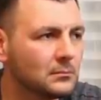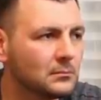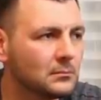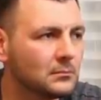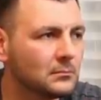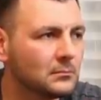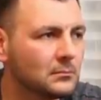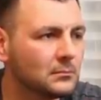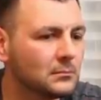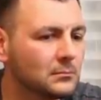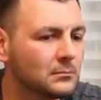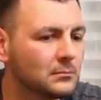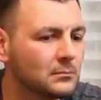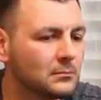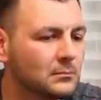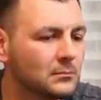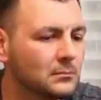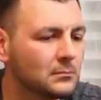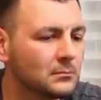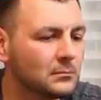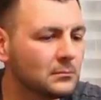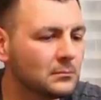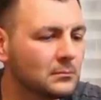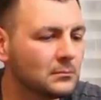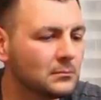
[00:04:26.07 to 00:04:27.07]

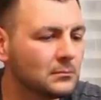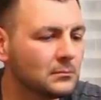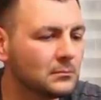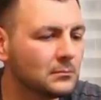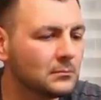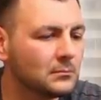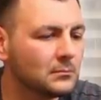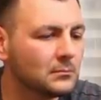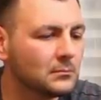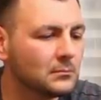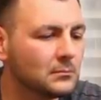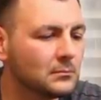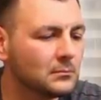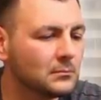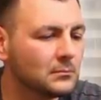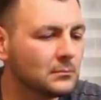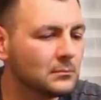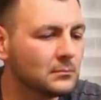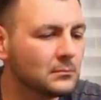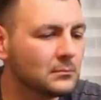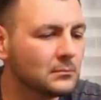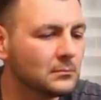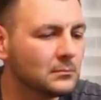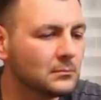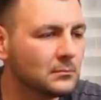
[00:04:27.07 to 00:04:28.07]

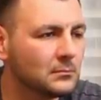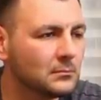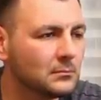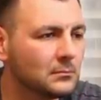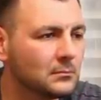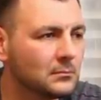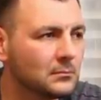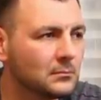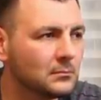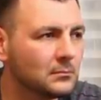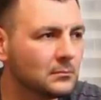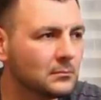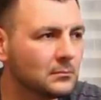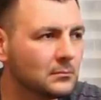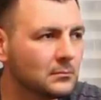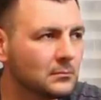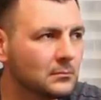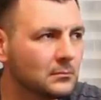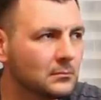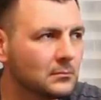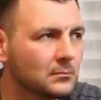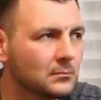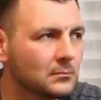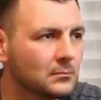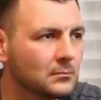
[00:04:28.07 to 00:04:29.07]

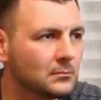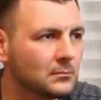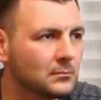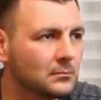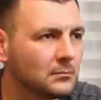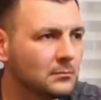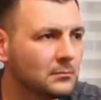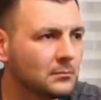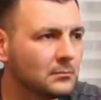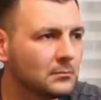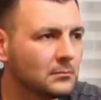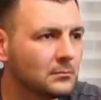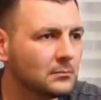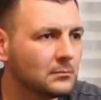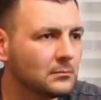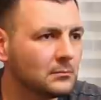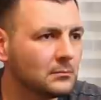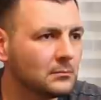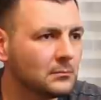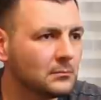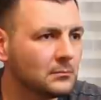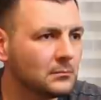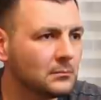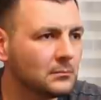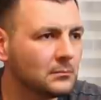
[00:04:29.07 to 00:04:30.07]

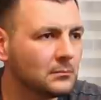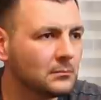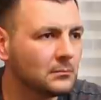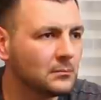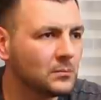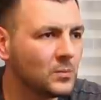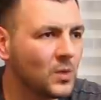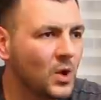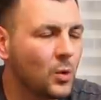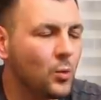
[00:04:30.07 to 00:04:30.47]
[no speech]